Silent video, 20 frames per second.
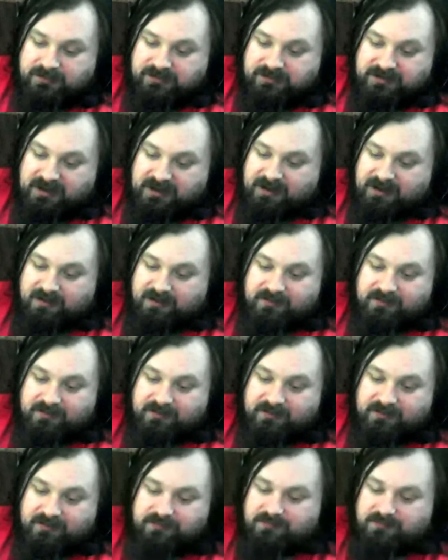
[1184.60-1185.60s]
yeah,
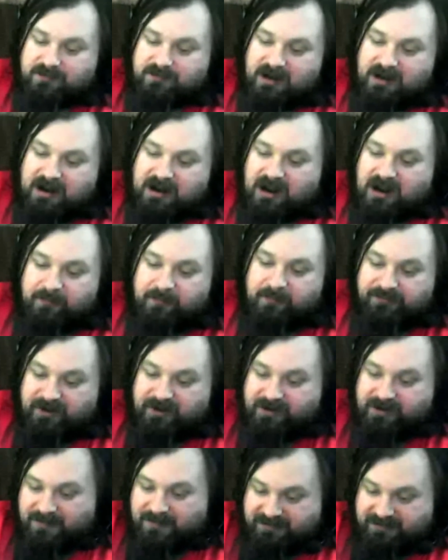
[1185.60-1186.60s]
I would
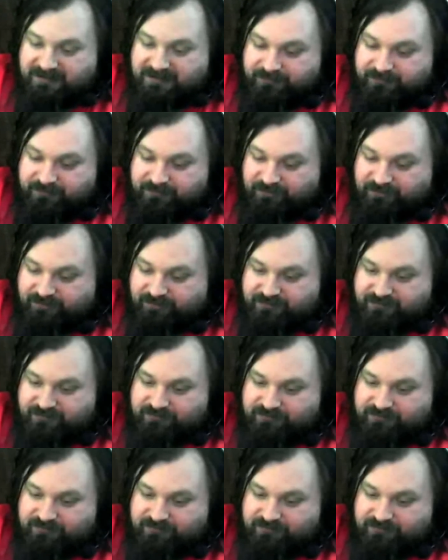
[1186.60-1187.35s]
recommend him just